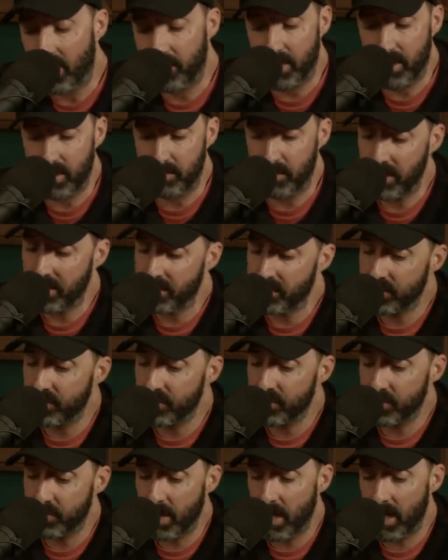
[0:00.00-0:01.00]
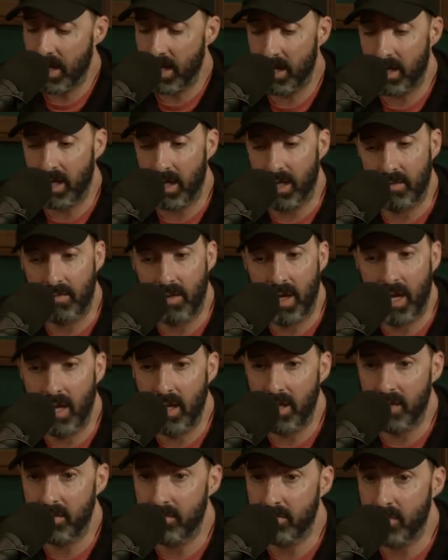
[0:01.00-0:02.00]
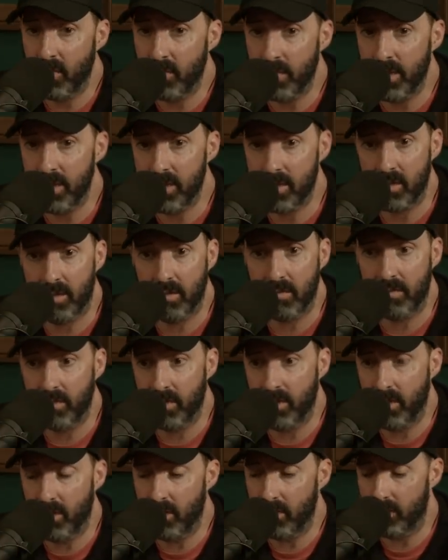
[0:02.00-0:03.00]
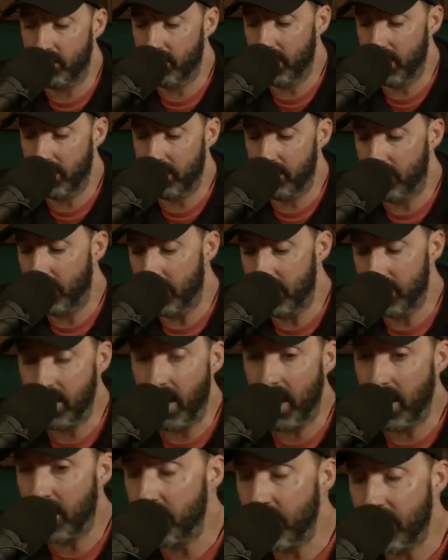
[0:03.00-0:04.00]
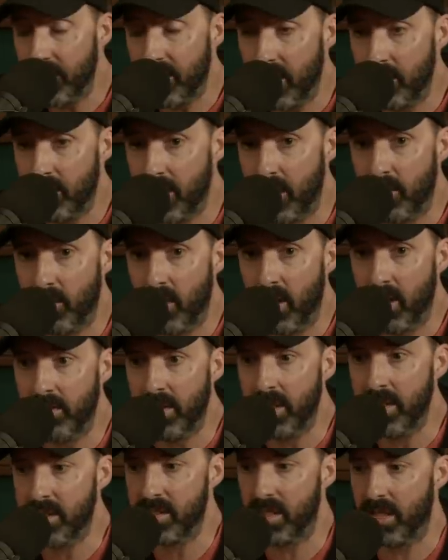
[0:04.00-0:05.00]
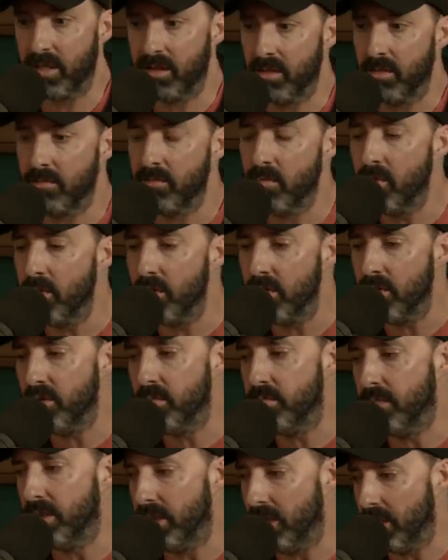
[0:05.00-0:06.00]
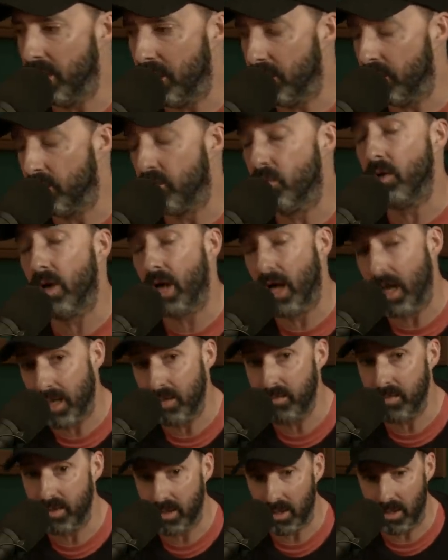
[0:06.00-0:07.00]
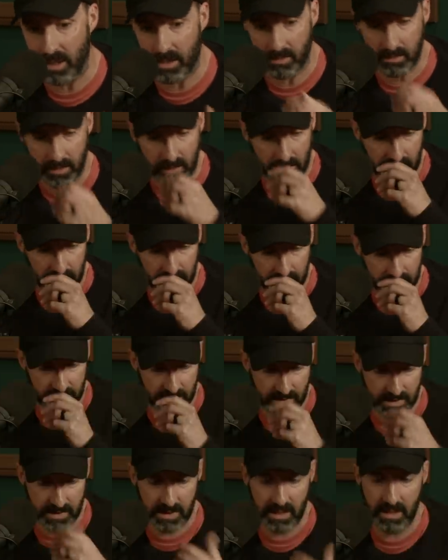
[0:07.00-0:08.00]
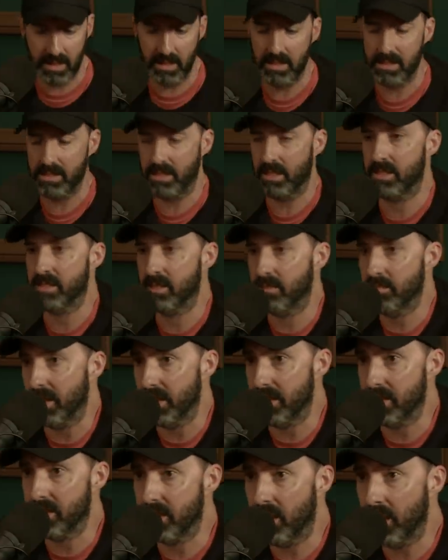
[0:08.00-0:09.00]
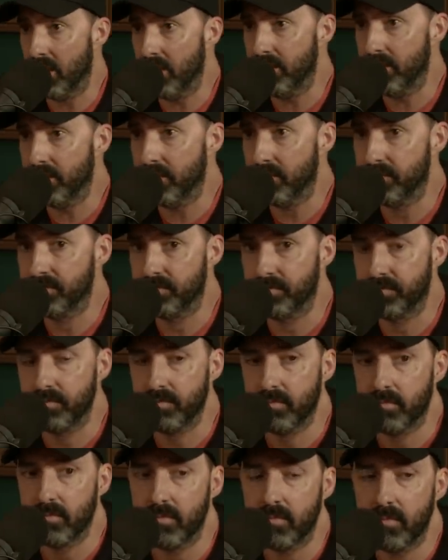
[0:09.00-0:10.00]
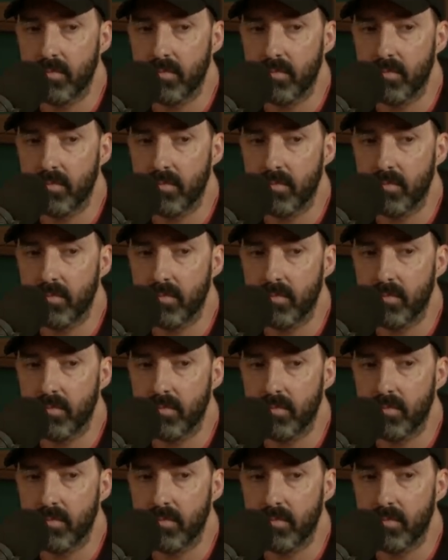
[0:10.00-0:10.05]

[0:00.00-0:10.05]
I've been a bit of a douchebag. I've had moments of you know entitlement that I'm not proud of. And it's like mm-hmm. the more you begin, the more I began to see these things in myself. Yeah.